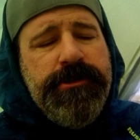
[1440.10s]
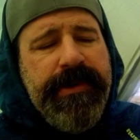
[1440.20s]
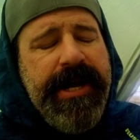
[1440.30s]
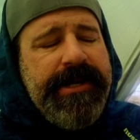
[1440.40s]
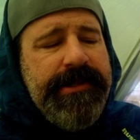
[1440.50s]
your
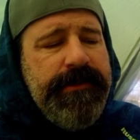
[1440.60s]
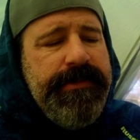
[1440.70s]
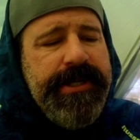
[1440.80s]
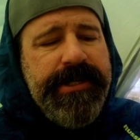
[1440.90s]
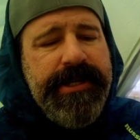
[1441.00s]
back a little
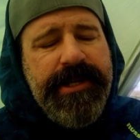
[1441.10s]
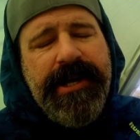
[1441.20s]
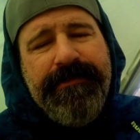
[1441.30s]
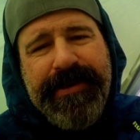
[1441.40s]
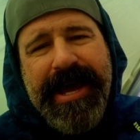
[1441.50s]
bit. It's
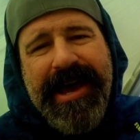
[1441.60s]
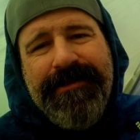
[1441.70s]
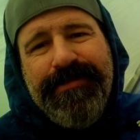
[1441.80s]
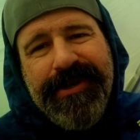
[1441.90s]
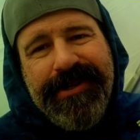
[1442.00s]
not
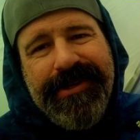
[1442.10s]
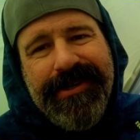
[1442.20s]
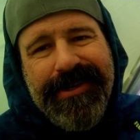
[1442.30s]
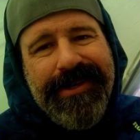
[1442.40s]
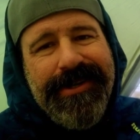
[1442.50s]
bad, but,
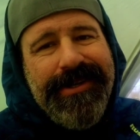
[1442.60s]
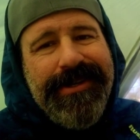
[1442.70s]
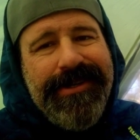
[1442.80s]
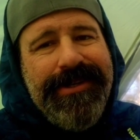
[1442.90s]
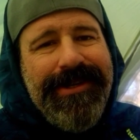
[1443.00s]

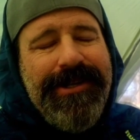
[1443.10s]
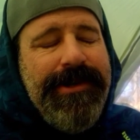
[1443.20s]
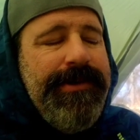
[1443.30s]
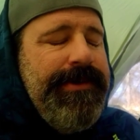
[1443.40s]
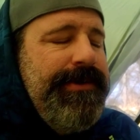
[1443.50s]

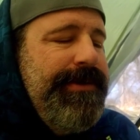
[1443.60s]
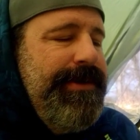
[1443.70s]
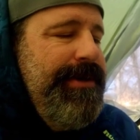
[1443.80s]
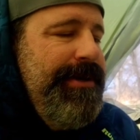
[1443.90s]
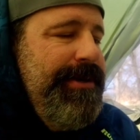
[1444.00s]

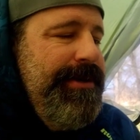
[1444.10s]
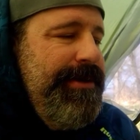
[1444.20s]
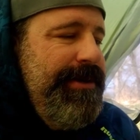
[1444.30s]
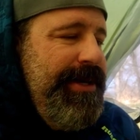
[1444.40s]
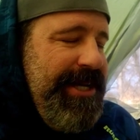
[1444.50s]

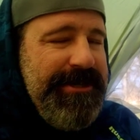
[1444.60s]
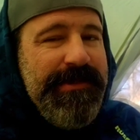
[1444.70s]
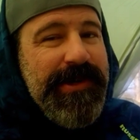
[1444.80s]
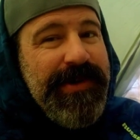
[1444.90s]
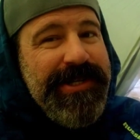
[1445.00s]
it gives
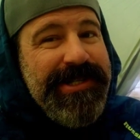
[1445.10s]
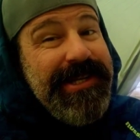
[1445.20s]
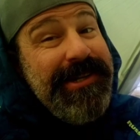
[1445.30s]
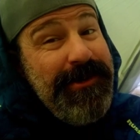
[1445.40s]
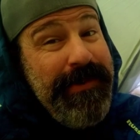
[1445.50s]
me a reason to
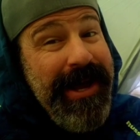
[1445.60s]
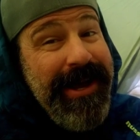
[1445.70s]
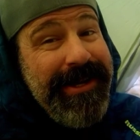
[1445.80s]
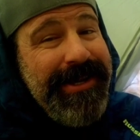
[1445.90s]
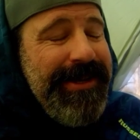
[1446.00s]
get a new
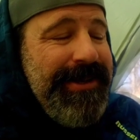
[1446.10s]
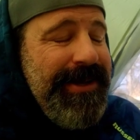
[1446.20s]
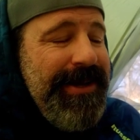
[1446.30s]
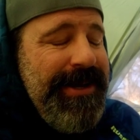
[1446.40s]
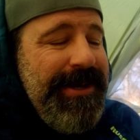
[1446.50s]
pack.
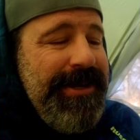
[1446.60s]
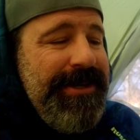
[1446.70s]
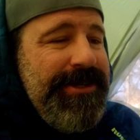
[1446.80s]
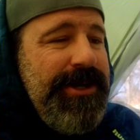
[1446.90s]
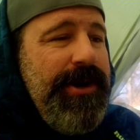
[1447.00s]

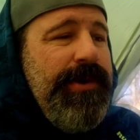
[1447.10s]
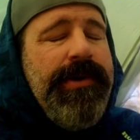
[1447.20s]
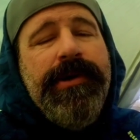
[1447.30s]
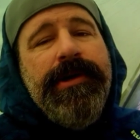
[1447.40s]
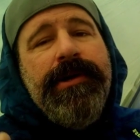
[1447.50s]
So
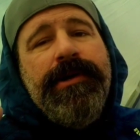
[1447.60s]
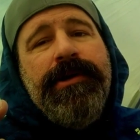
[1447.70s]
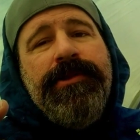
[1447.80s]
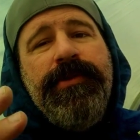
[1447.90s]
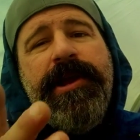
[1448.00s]

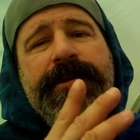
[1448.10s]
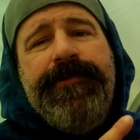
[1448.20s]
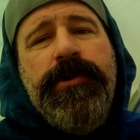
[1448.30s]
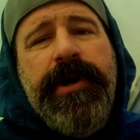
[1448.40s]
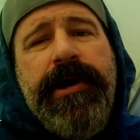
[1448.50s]

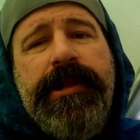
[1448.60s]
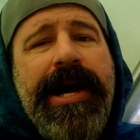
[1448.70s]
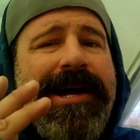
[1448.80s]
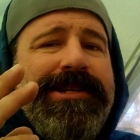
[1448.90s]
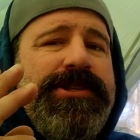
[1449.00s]
3FUL
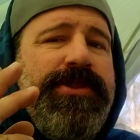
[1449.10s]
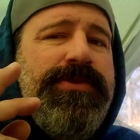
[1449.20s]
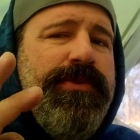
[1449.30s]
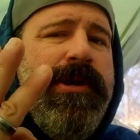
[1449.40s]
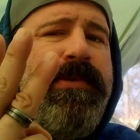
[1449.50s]
has
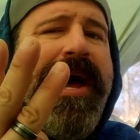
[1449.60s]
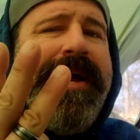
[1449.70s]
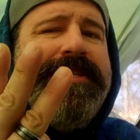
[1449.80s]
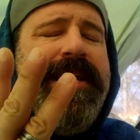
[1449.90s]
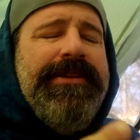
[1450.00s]
3
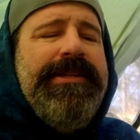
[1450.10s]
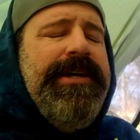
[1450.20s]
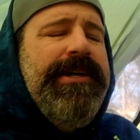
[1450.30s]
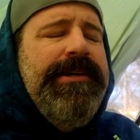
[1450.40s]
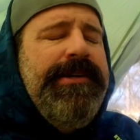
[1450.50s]
packs out
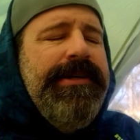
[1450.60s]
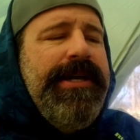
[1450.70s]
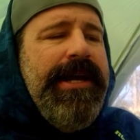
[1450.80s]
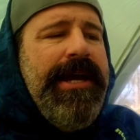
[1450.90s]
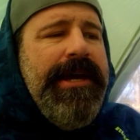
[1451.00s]
there,
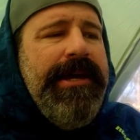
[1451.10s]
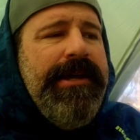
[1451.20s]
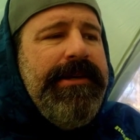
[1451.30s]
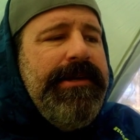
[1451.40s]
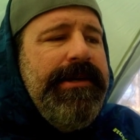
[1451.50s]

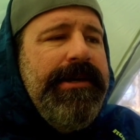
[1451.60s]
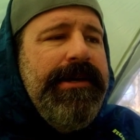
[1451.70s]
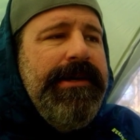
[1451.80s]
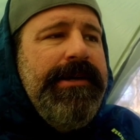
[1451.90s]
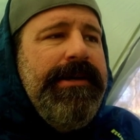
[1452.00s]
and
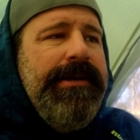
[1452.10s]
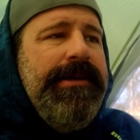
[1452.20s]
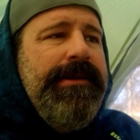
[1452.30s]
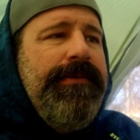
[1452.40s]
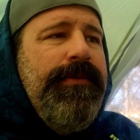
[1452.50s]

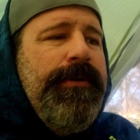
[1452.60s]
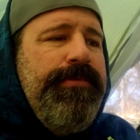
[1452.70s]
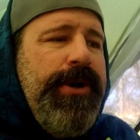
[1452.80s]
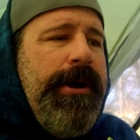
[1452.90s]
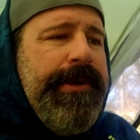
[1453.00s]
we're
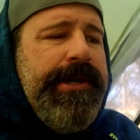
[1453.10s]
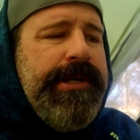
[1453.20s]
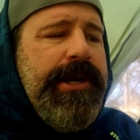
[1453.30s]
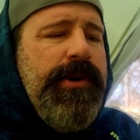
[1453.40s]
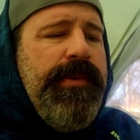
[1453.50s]
probably going to
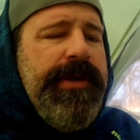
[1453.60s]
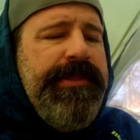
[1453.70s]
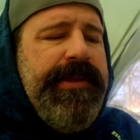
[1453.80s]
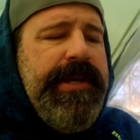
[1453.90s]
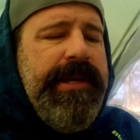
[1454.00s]
go
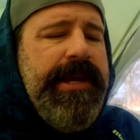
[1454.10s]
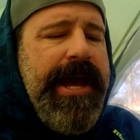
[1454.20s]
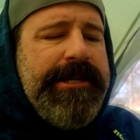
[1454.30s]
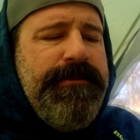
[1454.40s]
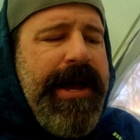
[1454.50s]
with the
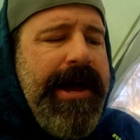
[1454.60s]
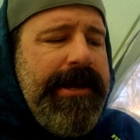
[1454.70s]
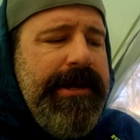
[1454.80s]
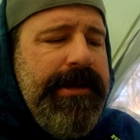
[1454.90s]
X-Pack.